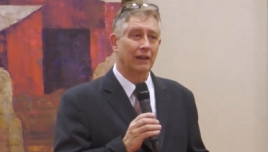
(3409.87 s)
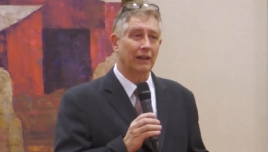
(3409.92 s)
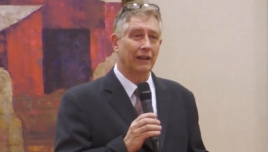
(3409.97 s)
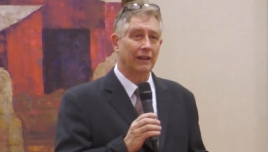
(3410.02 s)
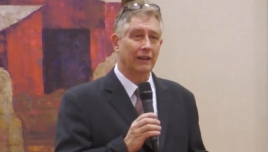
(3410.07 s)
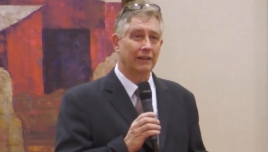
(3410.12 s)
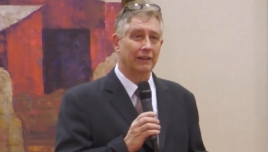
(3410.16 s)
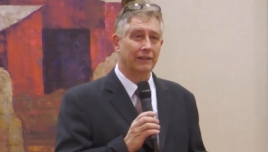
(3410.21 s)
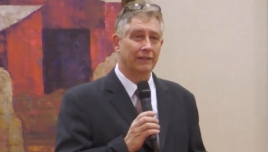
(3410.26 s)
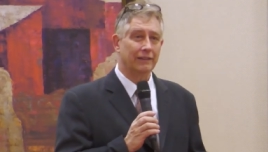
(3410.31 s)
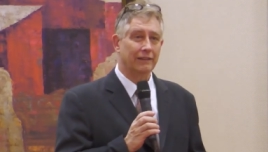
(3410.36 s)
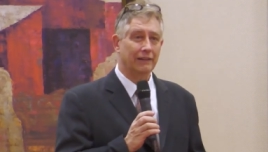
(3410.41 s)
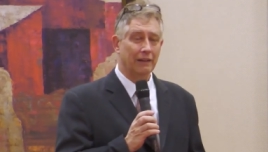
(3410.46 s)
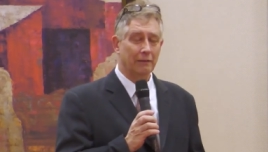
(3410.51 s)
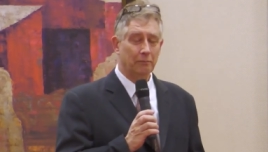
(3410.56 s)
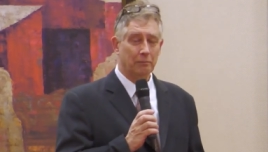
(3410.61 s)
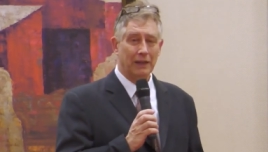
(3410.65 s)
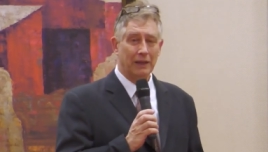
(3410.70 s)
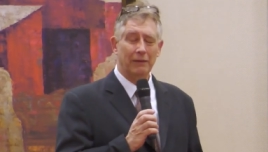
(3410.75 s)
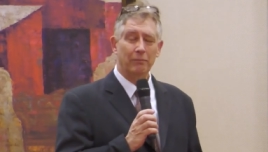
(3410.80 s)
is
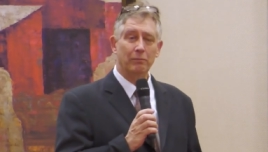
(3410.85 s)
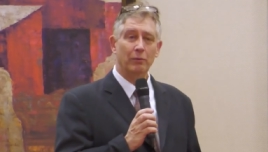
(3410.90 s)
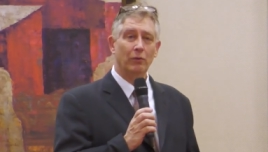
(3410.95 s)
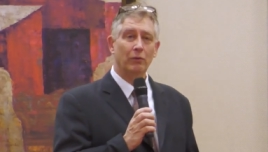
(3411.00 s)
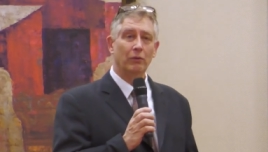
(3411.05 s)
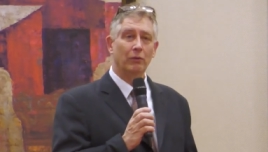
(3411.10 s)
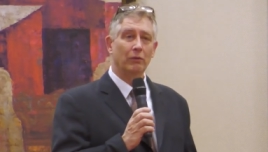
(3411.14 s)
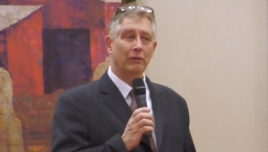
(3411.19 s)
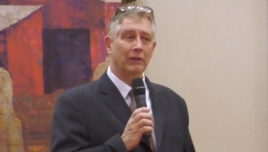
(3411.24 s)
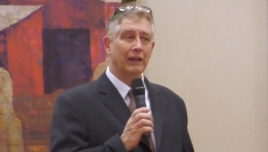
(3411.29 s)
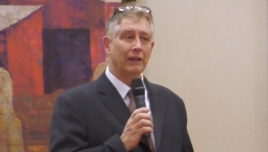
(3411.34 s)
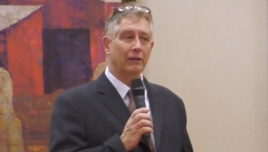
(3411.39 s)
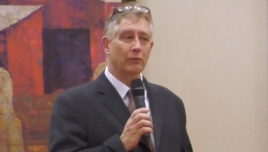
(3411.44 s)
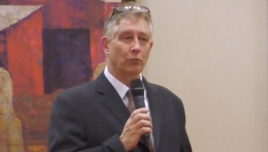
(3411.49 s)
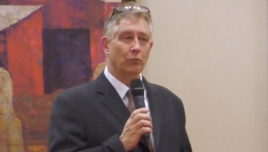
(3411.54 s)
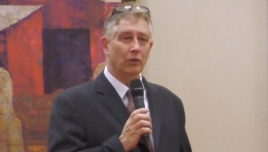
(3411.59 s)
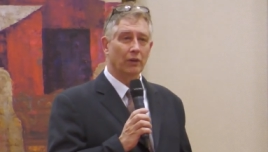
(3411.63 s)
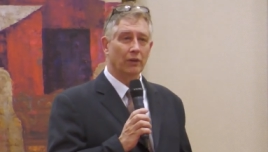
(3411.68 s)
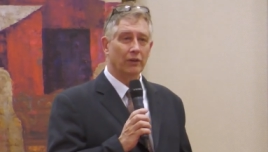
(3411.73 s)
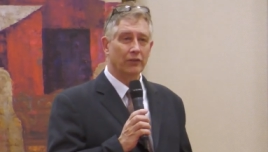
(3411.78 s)
that people get
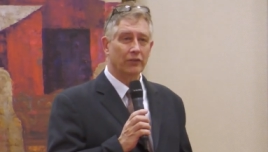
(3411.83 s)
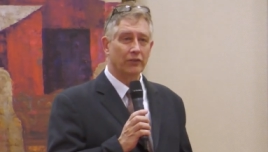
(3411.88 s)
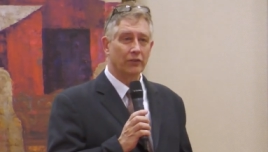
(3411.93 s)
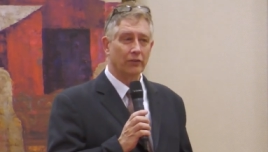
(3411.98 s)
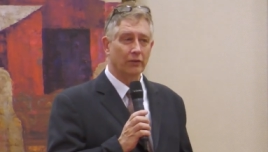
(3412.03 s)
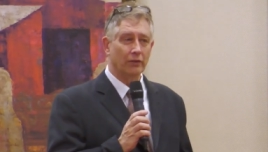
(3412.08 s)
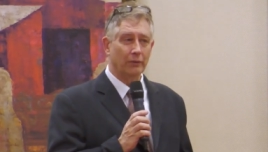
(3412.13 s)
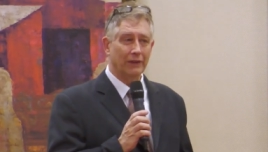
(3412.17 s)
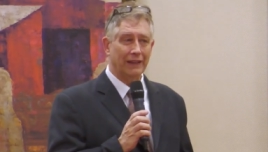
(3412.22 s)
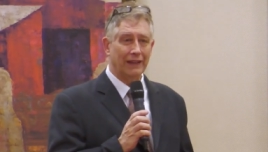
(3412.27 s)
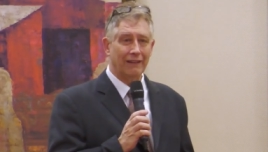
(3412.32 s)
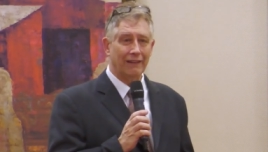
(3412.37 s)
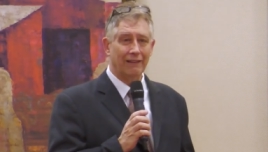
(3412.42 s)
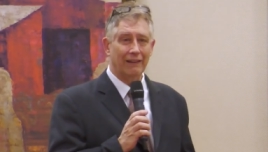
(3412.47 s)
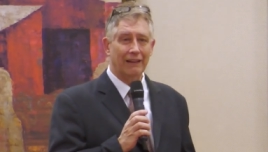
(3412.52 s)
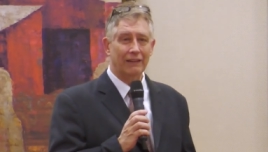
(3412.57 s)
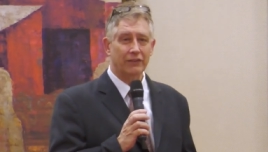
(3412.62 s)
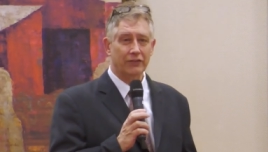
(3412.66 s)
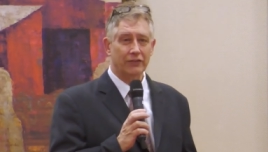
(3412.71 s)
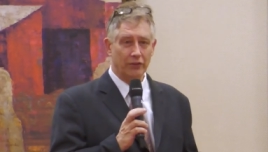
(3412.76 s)
worse without
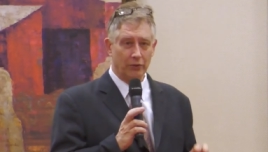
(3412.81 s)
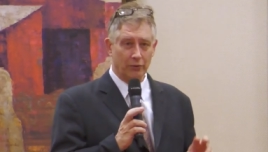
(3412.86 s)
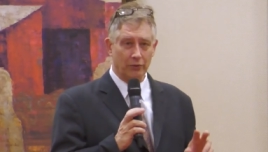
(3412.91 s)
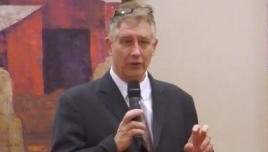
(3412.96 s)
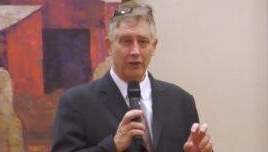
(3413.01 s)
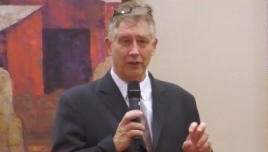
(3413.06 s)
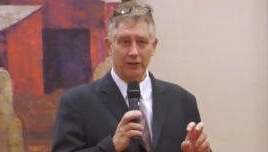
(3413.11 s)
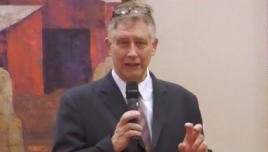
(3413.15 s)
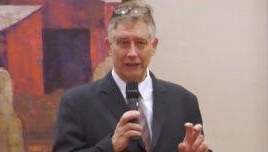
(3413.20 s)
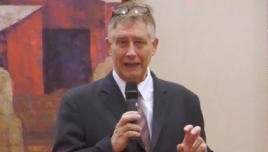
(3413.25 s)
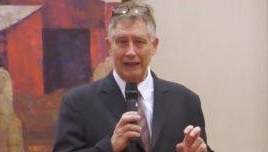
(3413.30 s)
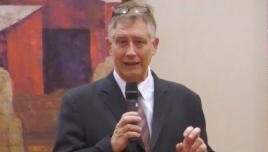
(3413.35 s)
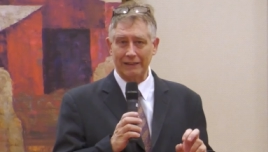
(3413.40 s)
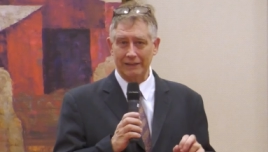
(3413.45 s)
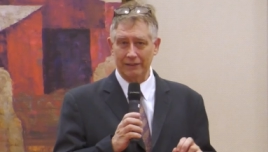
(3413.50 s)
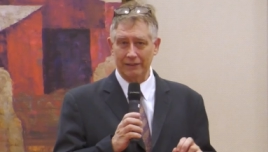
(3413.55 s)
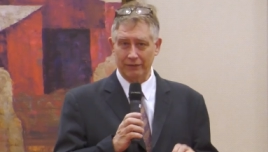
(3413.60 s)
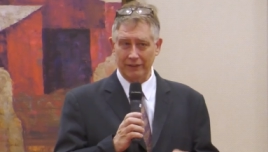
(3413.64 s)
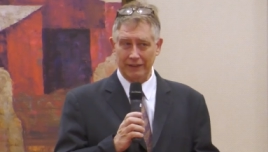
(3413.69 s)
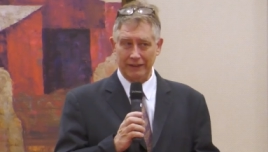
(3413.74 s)
so-called
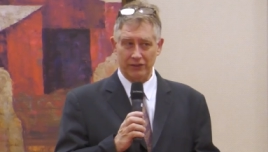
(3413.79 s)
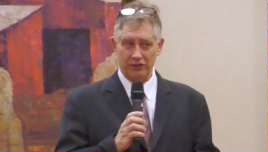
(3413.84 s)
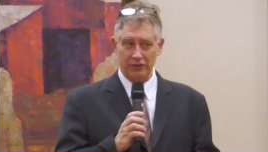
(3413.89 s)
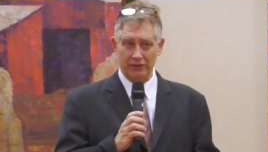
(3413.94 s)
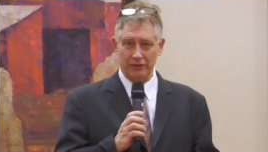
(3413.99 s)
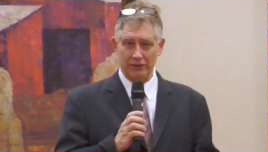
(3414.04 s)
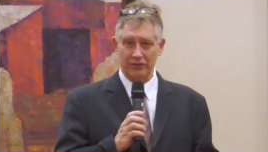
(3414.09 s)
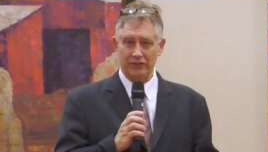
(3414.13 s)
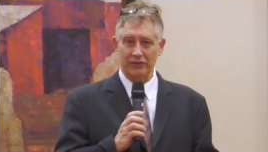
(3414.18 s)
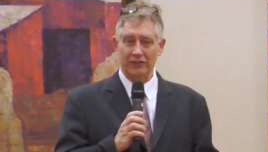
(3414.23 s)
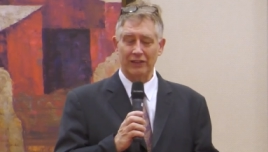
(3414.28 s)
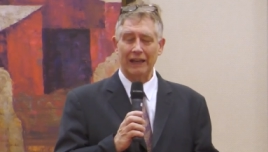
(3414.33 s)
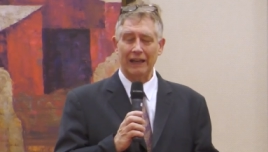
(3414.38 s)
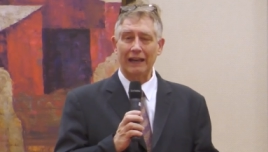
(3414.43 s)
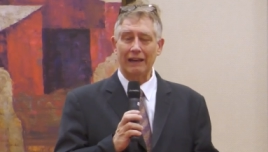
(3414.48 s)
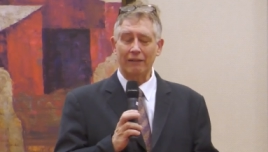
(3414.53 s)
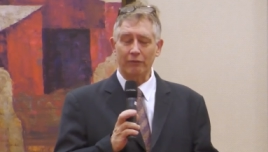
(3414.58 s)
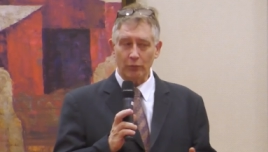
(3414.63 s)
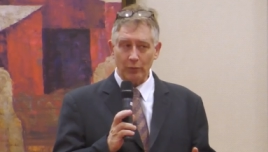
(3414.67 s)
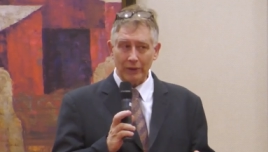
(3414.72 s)
active lesions. They
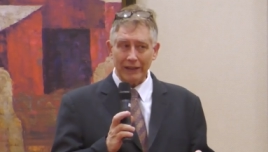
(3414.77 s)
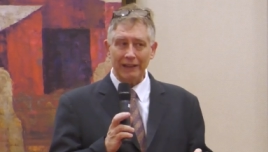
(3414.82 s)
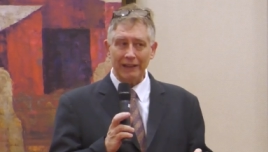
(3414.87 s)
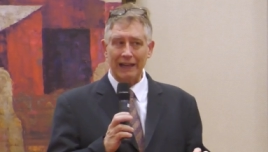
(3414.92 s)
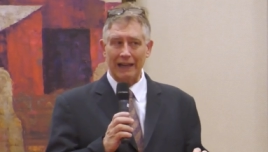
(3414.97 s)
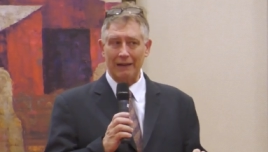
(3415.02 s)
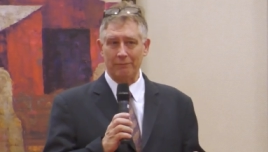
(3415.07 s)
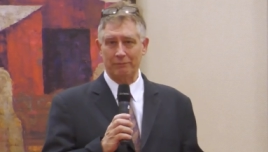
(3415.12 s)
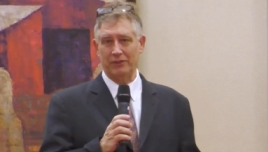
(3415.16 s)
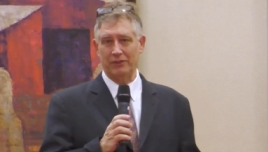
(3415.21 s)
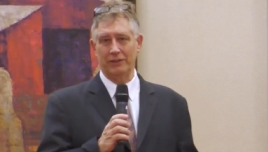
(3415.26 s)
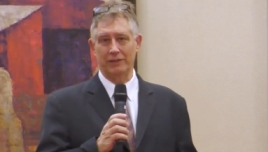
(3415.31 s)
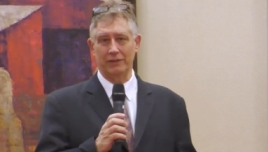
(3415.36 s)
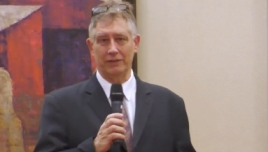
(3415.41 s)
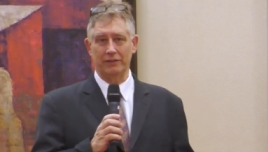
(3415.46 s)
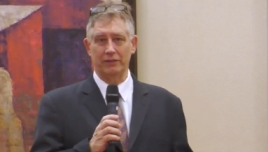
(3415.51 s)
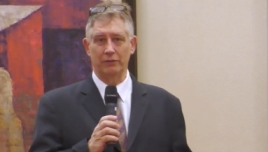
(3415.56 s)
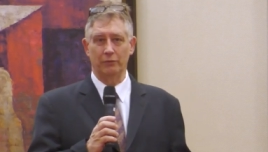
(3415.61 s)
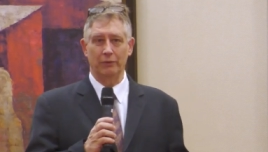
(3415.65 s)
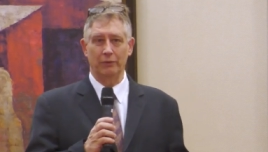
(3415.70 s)
have
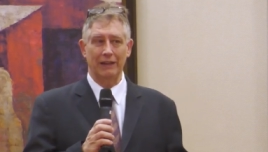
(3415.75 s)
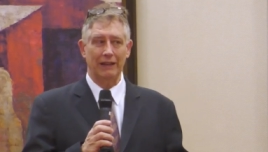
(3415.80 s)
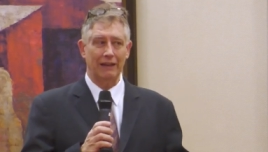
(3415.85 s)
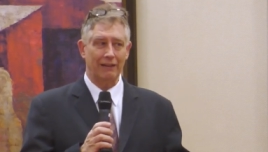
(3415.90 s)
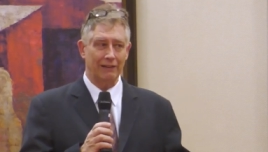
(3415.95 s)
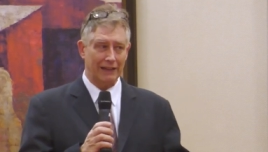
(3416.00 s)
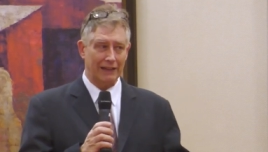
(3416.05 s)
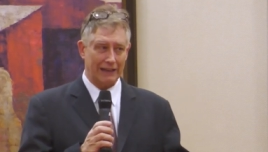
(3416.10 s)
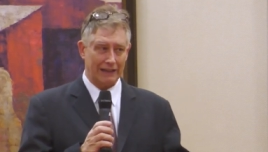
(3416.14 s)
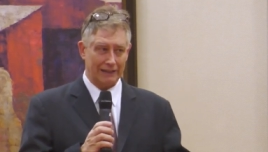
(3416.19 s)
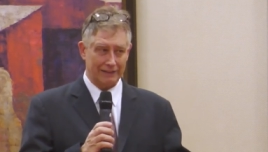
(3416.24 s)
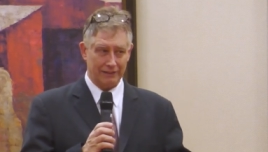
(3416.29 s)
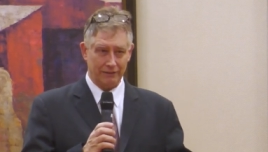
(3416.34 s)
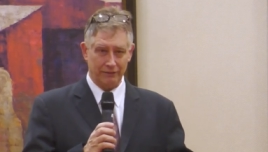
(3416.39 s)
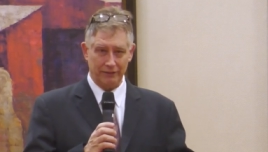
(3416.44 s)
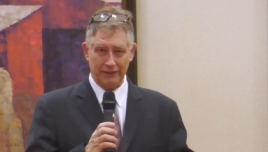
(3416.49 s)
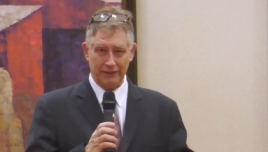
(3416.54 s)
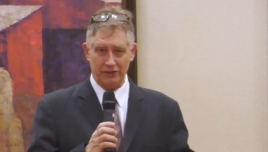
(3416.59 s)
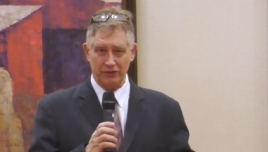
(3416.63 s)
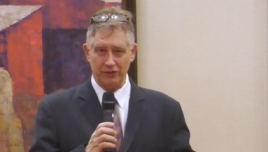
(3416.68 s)
relapses without
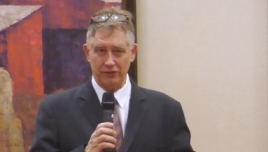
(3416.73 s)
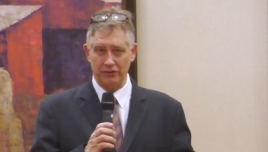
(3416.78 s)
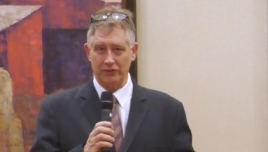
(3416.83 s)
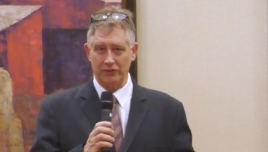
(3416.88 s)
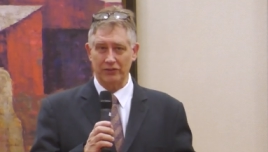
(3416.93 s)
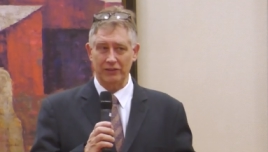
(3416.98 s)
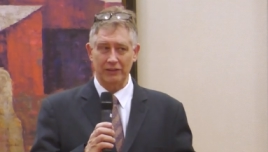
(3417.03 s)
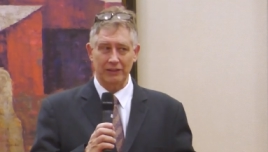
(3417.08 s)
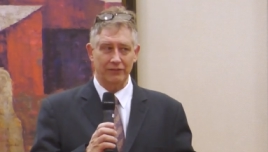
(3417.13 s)
active lesions.